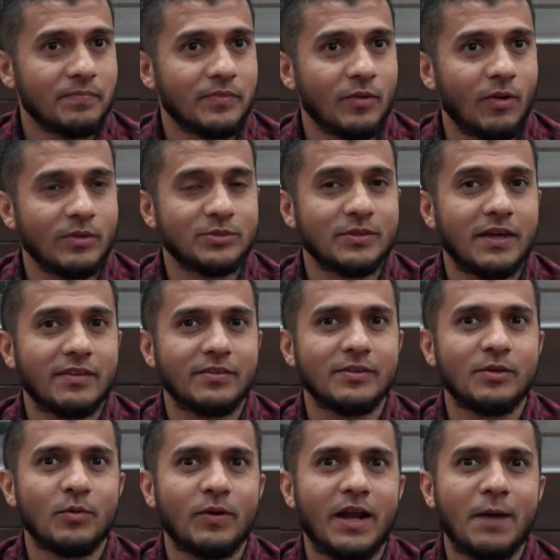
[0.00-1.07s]
They're all together.
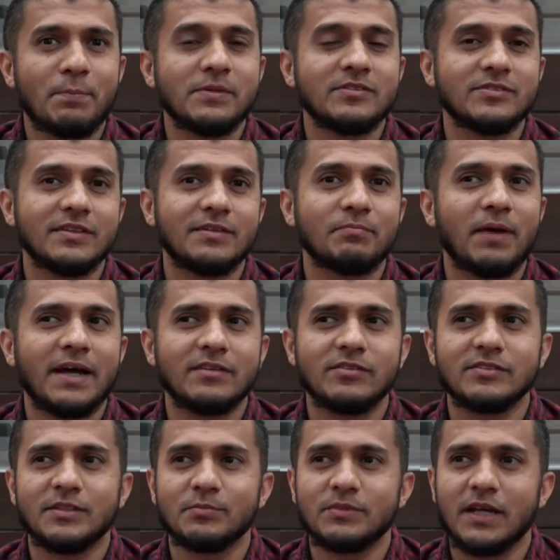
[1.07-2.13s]
You know what happens in
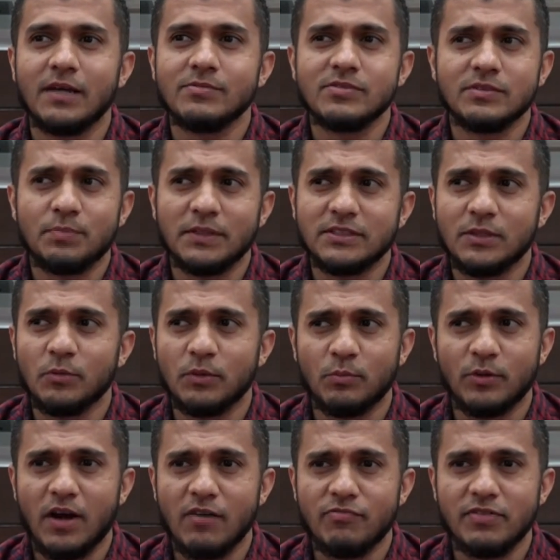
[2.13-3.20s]
battle sometimes, especially with
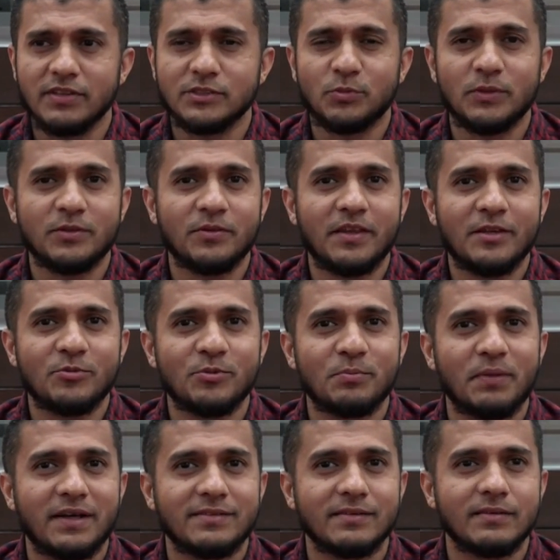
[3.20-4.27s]
munafiqs? What do they do in
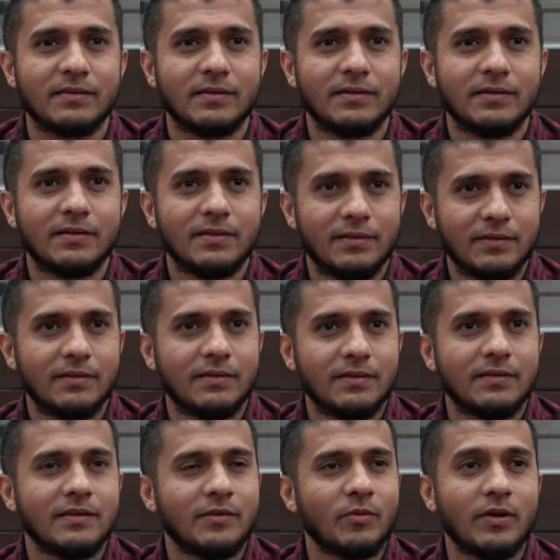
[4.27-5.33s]
battle?
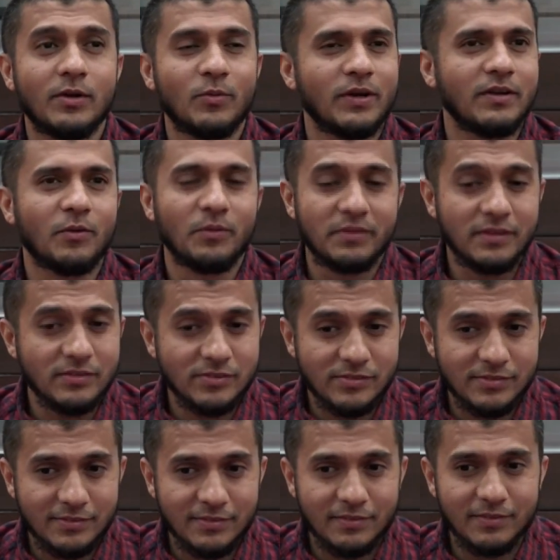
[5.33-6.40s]
They run away. No,
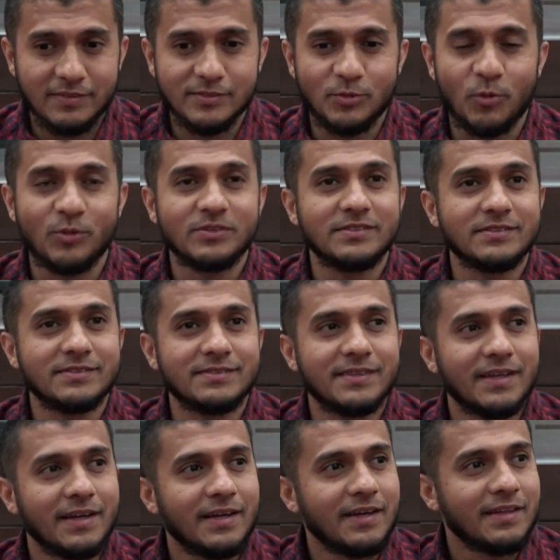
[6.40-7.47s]
these horses,
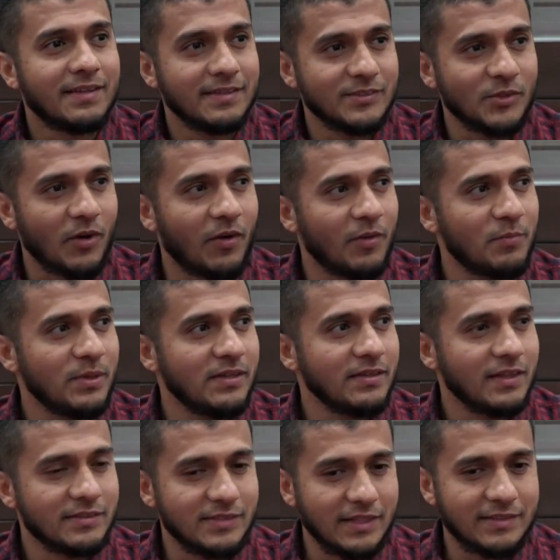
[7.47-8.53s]
this army
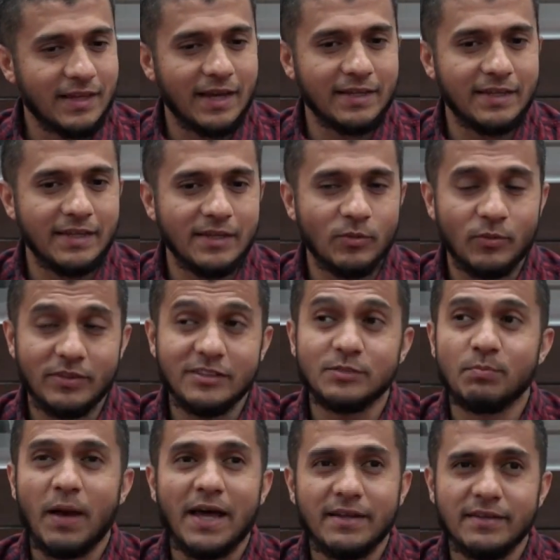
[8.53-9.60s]
that's attacking, or these
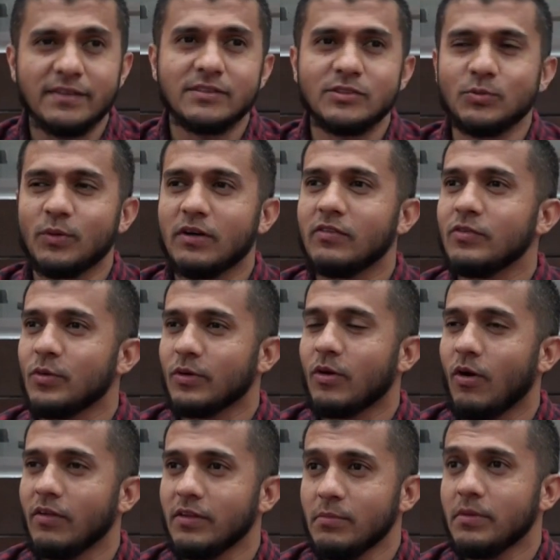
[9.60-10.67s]
bandits, whatever you want to
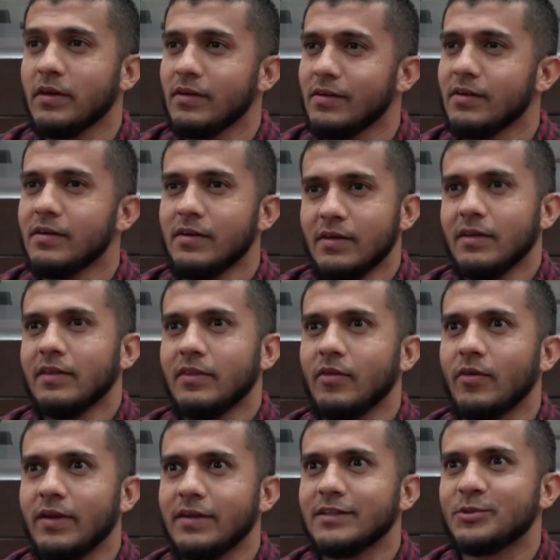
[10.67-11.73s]
call them,
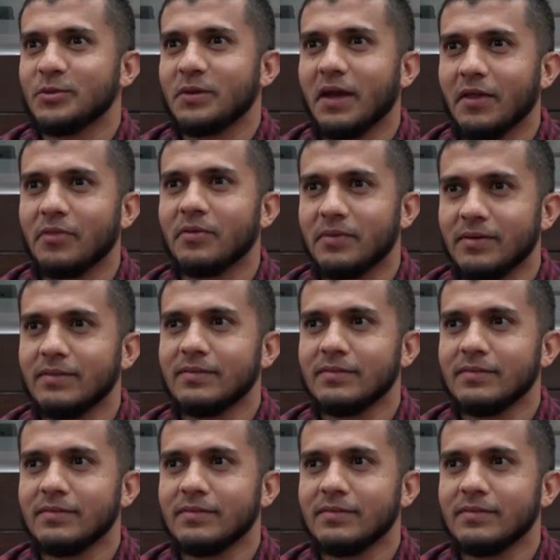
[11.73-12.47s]
they're in it together.